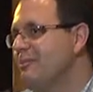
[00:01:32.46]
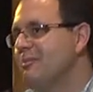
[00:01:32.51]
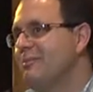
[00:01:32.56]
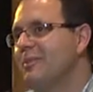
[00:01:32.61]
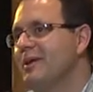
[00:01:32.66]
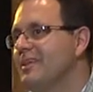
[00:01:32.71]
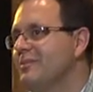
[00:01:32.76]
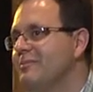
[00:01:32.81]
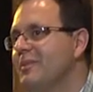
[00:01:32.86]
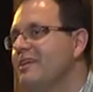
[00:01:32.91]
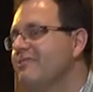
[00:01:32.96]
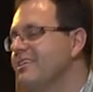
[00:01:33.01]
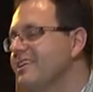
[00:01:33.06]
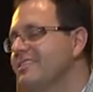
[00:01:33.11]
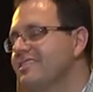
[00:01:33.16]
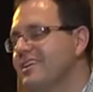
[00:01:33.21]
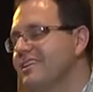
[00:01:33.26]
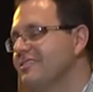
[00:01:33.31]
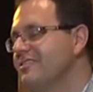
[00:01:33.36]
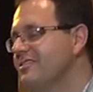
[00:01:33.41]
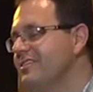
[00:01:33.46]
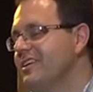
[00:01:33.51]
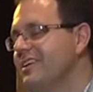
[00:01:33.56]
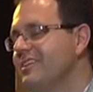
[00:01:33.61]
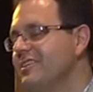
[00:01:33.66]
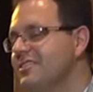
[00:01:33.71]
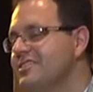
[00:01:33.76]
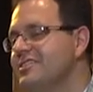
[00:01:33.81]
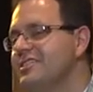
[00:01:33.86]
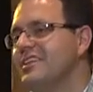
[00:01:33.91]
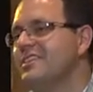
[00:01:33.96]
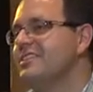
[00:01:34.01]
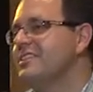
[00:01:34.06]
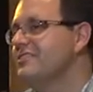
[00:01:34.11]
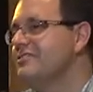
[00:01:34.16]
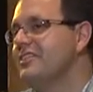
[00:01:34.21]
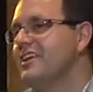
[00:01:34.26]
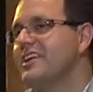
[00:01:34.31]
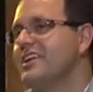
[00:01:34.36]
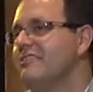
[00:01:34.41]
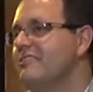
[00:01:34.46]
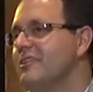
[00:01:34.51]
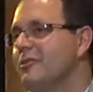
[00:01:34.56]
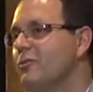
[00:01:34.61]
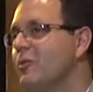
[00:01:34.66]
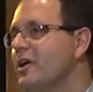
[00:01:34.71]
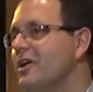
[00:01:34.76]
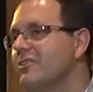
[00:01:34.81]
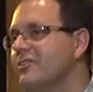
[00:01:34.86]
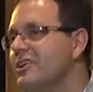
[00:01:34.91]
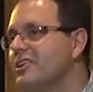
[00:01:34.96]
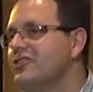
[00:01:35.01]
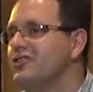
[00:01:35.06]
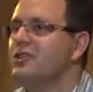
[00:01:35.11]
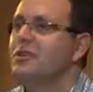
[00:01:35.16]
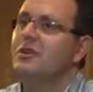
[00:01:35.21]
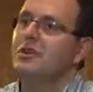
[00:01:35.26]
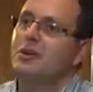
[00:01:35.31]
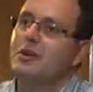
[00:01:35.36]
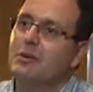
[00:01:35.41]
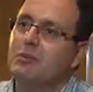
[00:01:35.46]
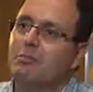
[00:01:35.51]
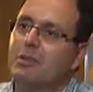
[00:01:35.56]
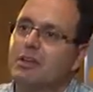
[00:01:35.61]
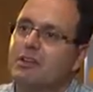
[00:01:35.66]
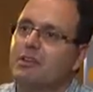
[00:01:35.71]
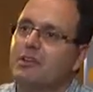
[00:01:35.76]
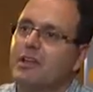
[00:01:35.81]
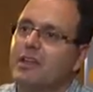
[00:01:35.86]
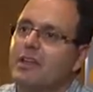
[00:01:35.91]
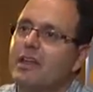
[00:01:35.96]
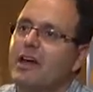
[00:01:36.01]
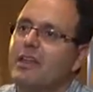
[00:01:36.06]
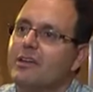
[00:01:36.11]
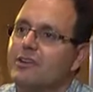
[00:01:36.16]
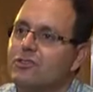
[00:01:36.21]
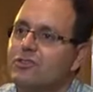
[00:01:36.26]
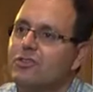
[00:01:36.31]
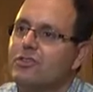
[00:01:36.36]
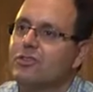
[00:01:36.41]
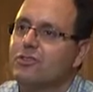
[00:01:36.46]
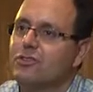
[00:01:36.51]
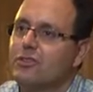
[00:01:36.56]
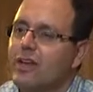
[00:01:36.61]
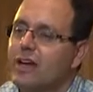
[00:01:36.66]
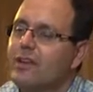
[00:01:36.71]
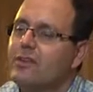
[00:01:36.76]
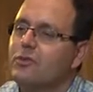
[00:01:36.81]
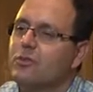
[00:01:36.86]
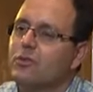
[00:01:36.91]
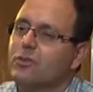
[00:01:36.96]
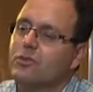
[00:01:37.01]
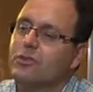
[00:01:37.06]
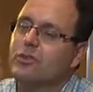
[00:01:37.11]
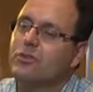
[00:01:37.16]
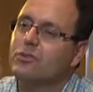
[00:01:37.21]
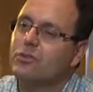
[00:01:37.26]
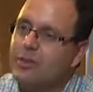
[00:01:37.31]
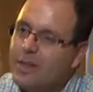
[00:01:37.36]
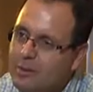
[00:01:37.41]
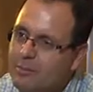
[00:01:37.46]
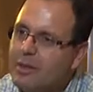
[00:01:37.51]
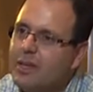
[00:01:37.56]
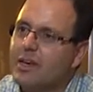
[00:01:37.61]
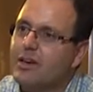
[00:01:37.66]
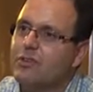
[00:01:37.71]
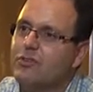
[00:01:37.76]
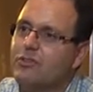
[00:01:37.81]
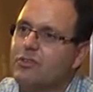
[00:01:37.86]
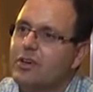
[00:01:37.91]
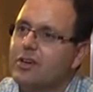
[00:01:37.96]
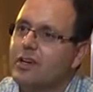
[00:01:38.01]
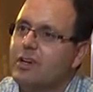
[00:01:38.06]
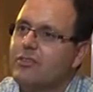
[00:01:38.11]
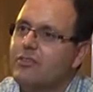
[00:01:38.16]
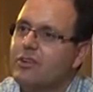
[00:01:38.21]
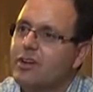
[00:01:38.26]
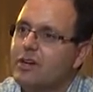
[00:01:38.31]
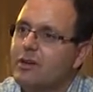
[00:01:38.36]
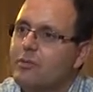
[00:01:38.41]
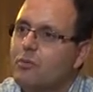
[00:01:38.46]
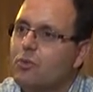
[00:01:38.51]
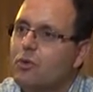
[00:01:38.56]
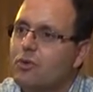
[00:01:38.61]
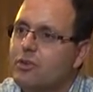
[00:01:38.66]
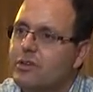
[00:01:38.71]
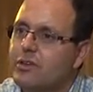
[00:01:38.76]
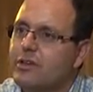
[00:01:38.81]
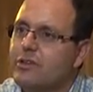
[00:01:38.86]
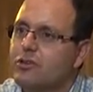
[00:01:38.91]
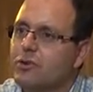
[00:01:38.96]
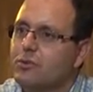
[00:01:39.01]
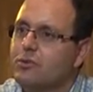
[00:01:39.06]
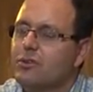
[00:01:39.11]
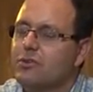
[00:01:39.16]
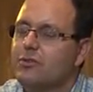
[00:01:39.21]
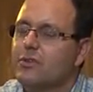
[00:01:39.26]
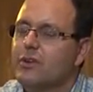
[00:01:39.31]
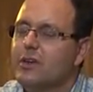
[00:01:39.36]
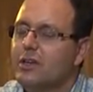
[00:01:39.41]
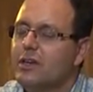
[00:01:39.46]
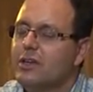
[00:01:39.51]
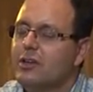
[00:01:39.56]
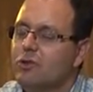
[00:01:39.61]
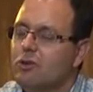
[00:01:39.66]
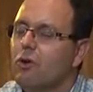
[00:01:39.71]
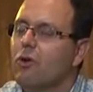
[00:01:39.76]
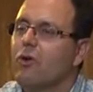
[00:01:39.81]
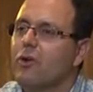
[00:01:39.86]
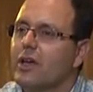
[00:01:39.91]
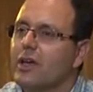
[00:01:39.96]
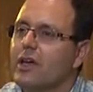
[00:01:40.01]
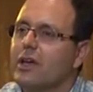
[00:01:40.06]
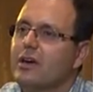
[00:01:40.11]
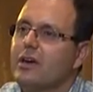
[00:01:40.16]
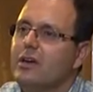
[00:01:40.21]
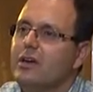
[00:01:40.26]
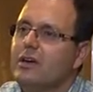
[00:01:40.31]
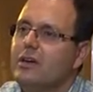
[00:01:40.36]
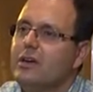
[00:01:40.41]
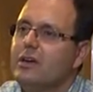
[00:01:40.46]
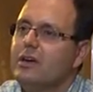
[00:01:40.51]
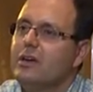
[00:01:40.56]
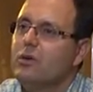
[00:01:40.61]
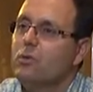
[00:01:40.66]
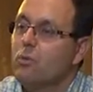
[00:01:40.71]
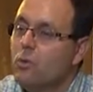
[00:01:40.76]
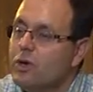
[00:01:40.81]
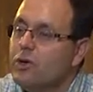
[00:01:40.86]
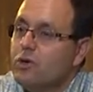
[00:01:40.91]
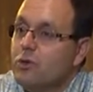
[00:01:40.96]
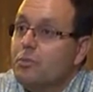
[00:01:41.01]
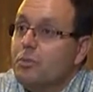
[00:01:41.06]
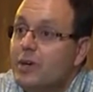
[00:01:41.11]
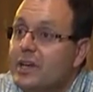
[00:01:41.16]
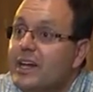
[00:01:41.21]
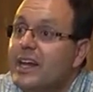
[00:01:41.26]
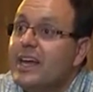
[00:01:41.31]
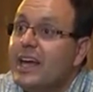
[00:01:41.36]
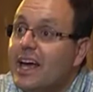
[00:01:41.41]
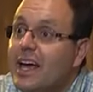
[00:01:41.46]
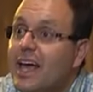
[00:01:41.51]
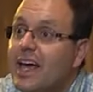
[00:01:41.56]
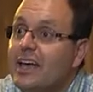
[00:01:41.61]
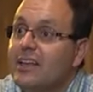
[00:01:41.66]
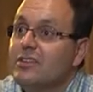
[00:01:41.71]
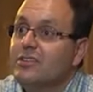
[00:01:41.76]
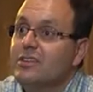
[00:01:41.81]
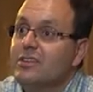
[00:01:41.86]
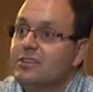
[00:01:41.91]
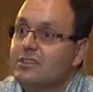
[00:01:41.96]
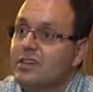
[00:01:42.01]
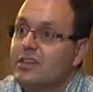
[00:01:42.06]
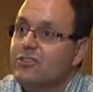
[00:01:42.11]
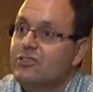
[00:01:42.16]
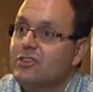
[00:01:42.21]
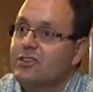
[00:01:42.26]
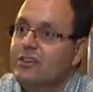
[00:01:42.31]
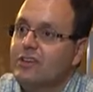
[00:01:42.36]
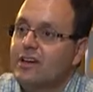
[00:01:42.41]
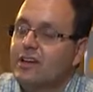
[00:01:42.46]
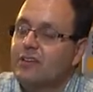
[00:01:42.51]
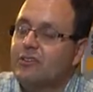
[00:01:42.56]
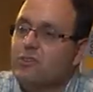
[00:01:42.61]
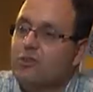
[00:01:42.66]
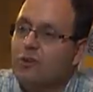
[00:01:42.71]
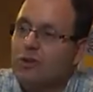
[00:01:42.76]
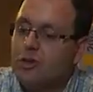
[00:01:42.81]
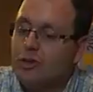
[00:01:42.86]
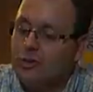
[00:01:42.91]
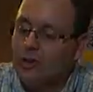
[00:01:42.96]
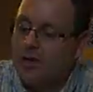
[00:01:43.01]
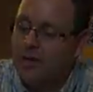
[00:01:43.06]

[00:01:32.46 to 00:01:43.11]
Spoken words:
but maybe it's a resistance that's effective in one region but not another. So that becomes very, very important in terms of knowing what you're breeding against, essentially, kind of knowing your